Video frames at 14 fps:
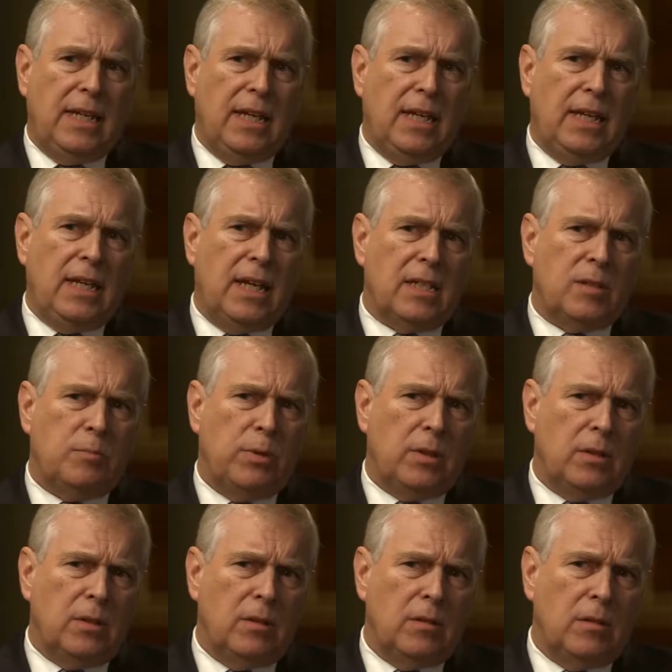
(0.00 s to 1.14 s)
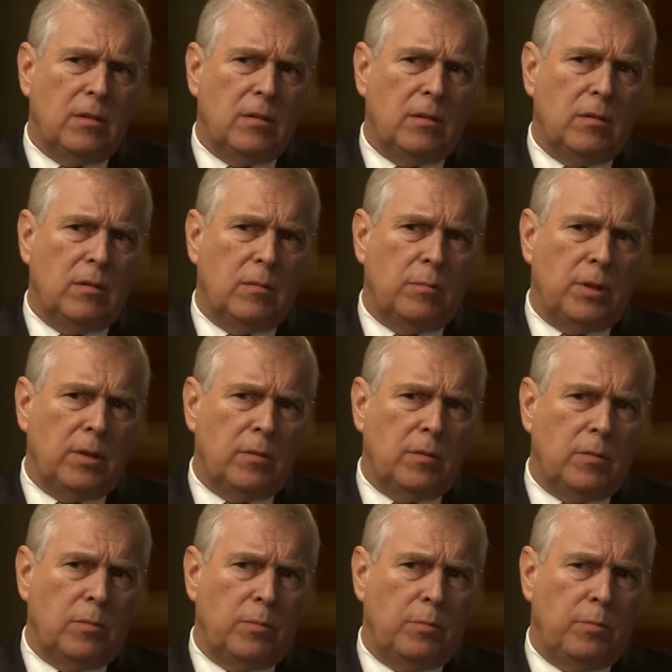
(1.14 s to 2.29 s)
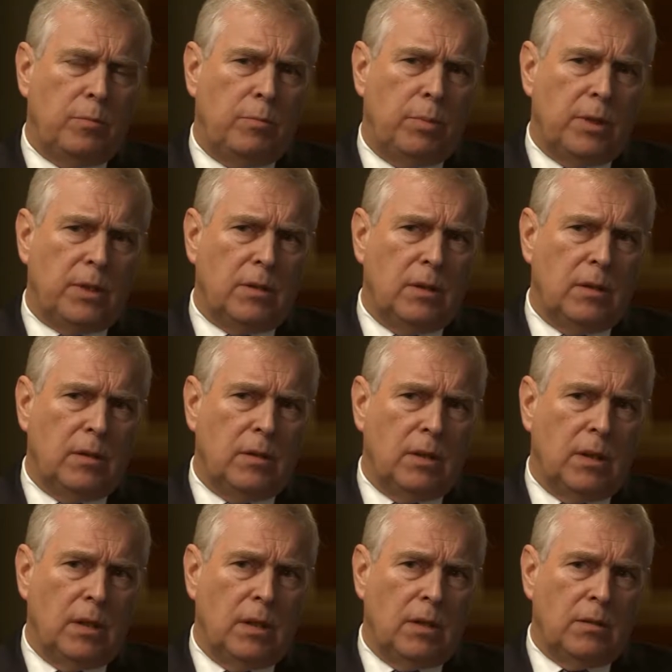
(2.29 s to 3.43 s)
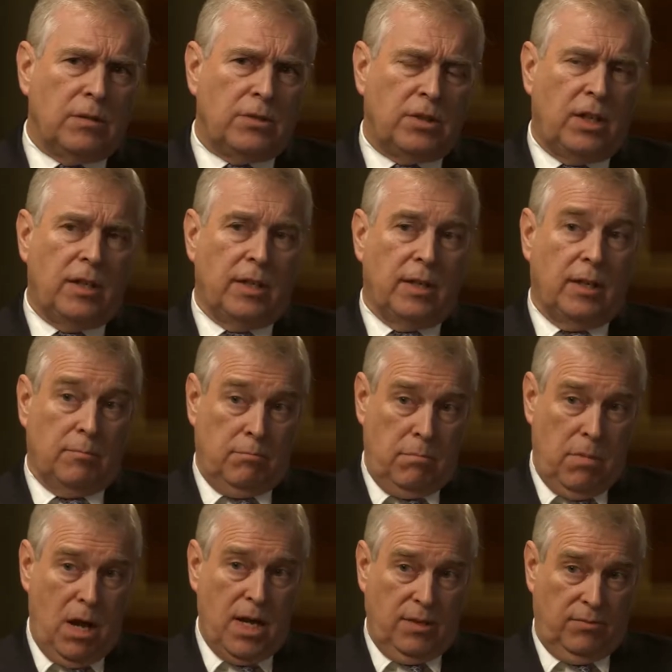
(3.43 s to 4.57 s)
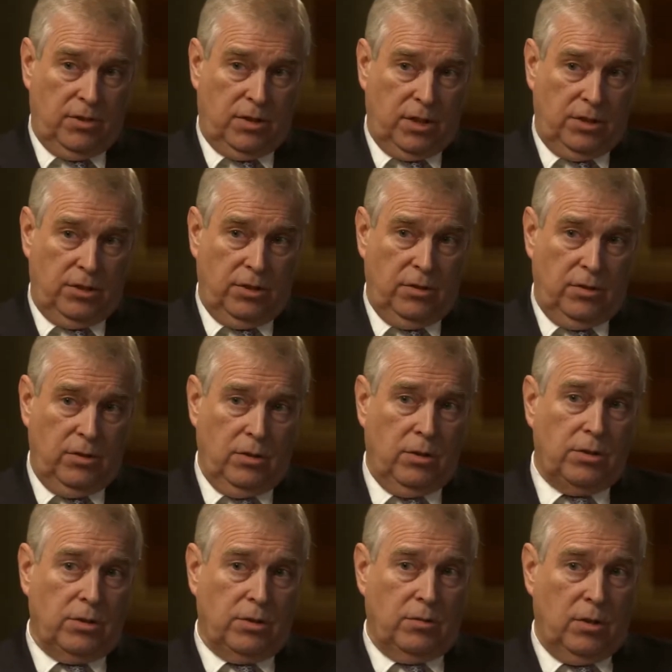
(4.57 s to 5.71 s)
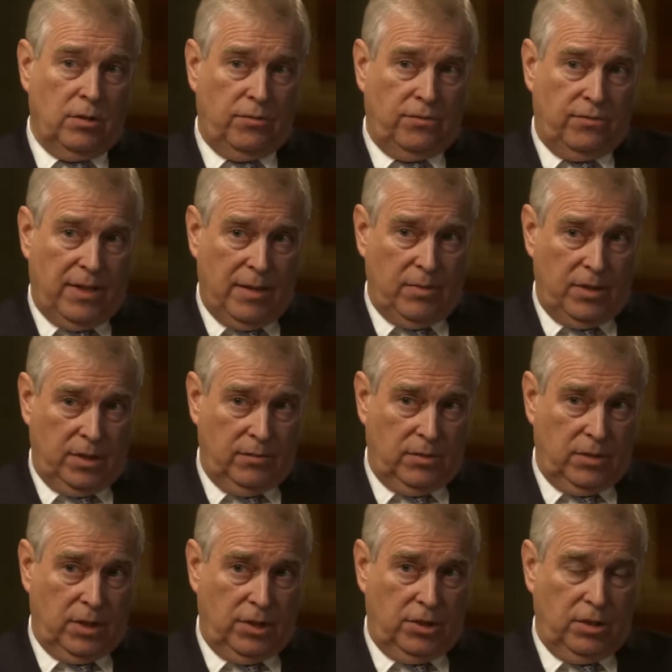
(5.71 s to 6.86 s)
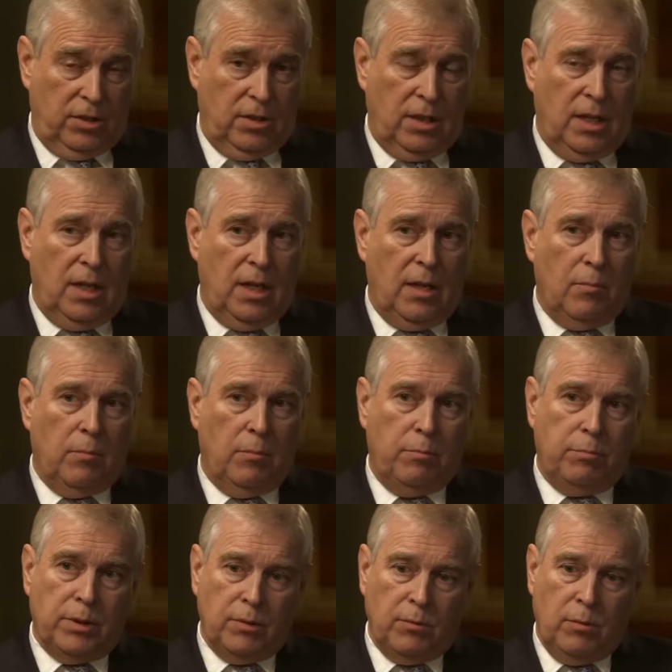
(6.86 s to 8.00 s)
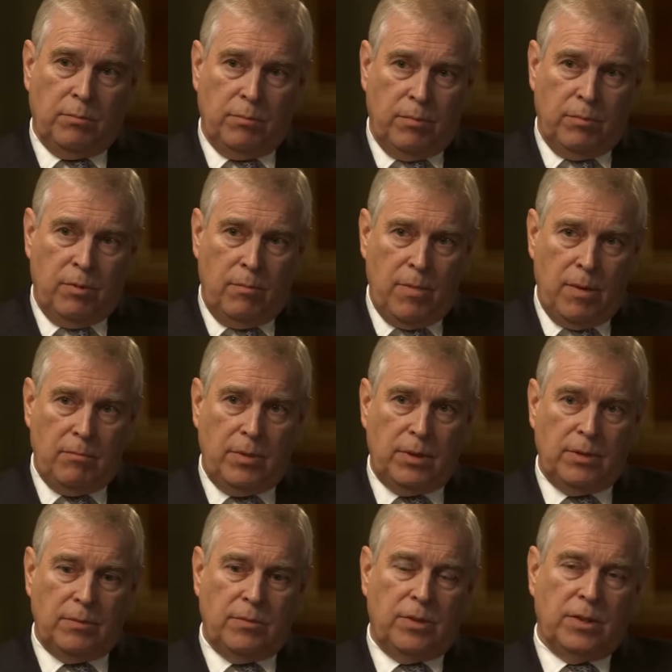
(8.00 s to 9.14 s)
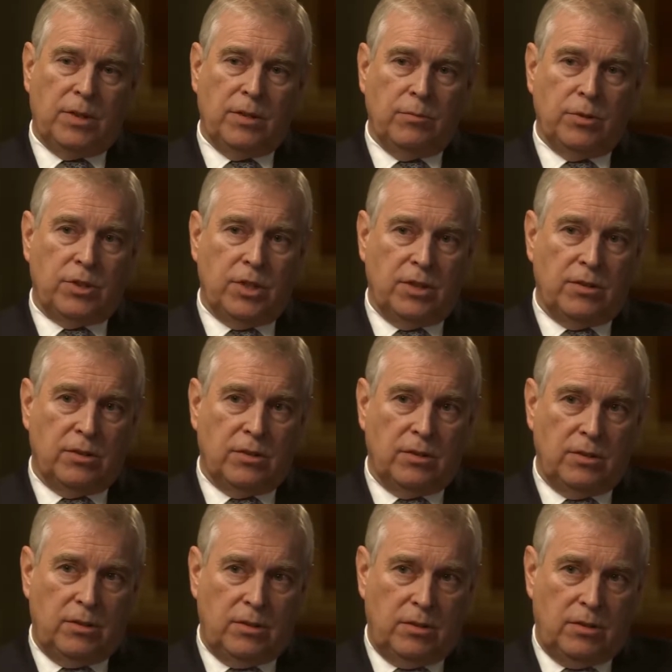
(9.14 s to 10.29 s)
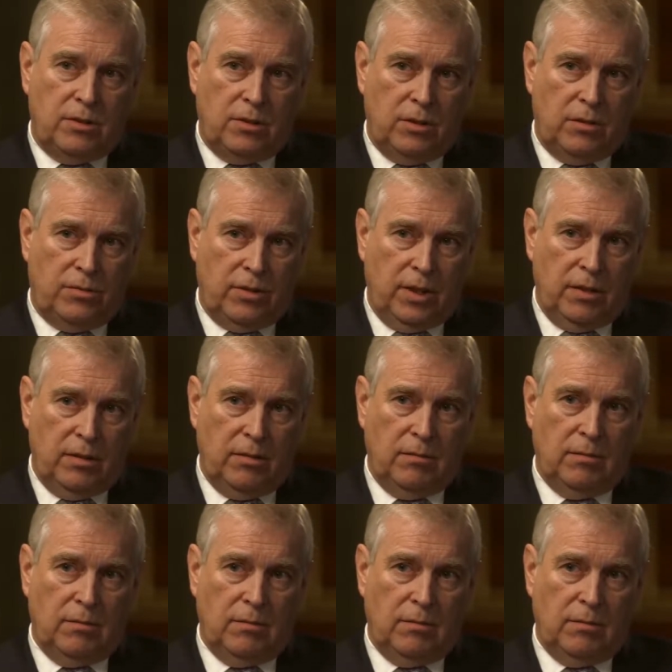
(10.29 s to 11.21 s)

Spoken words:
heart of the royal family at your invitation. But certainly at my invitation, not at the royal family's invitation. But remember that it was his girlfriend